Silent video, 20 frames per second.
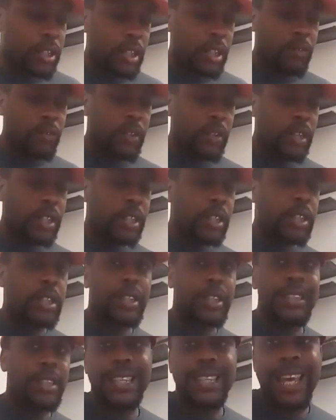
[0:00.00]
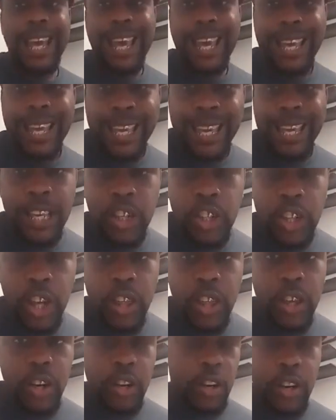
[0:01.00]
a call and see if we can
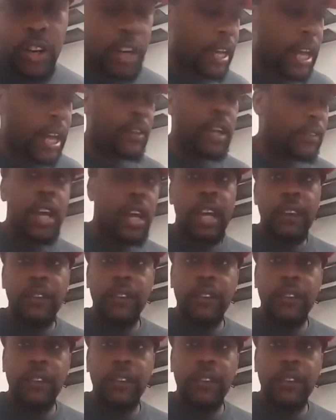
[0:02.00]
change